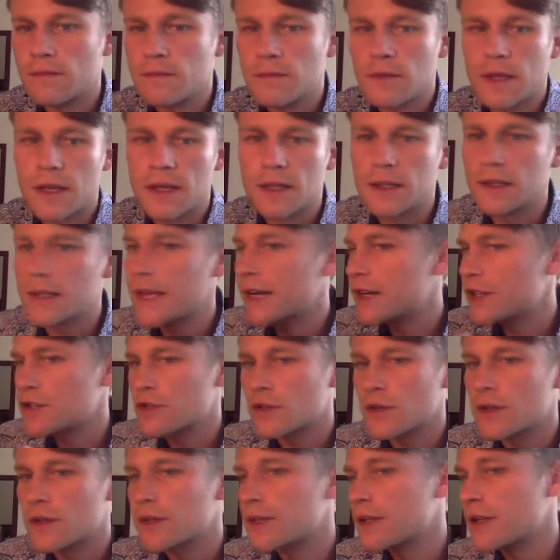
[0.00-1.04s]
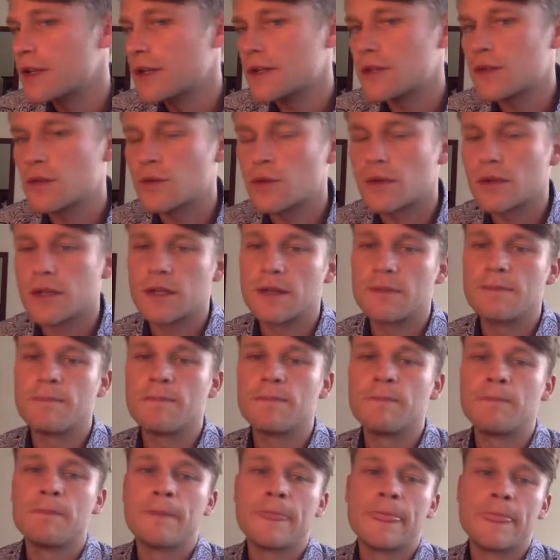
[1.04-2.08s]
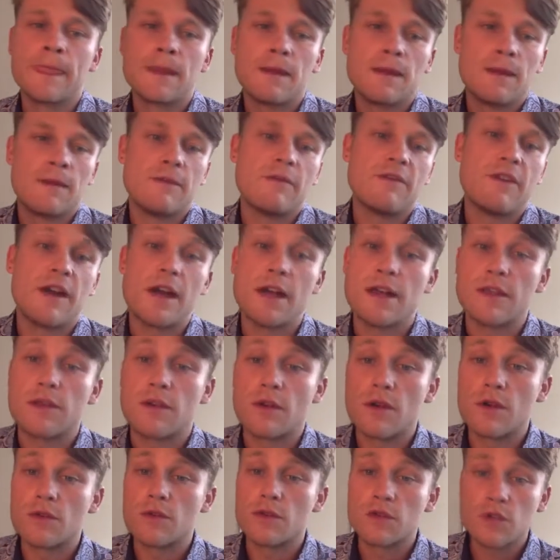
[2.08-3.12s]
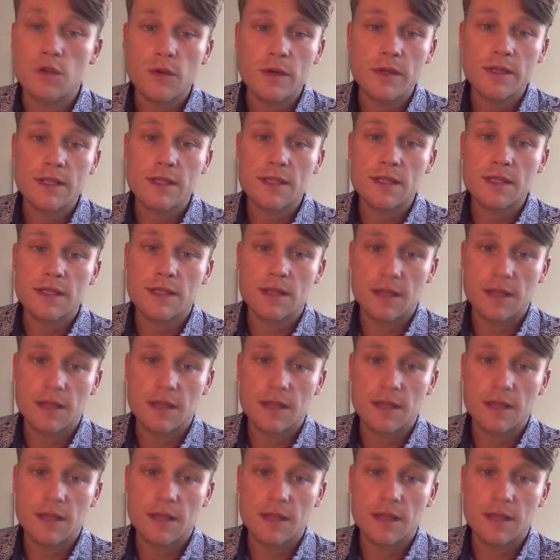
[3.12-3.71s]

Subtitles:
like a lecture in an auditorium via their own choice.